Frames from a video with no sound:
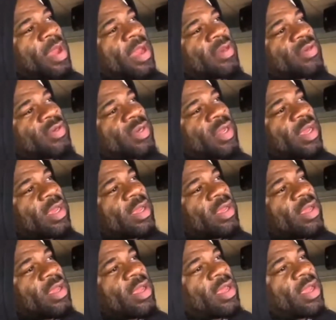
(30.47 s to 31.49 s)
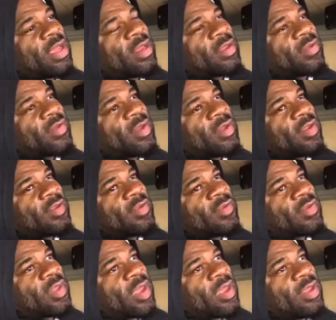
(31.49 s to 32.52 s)
imagine that it is in this
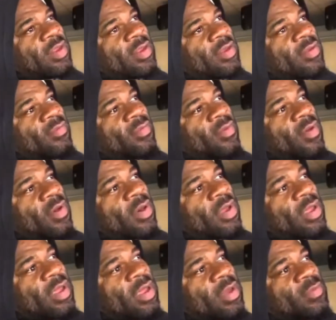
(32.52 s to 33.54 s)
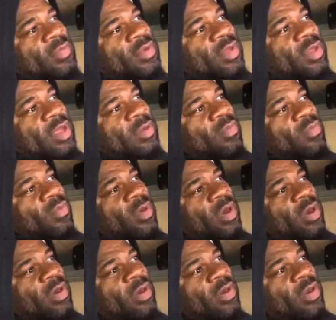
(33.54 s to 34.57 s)
state of REM sleep
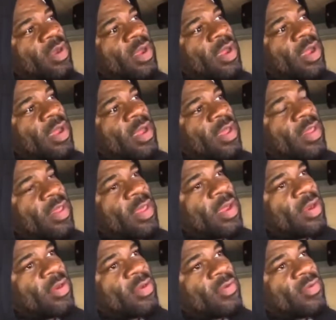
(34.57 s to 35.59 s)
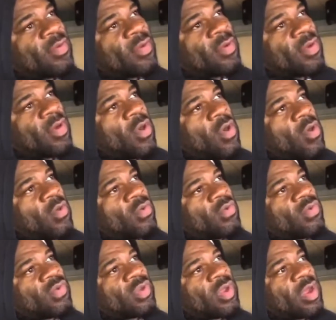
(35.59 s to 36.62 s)
where there's a
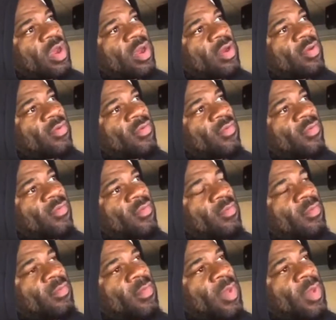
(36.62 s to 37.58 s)
host of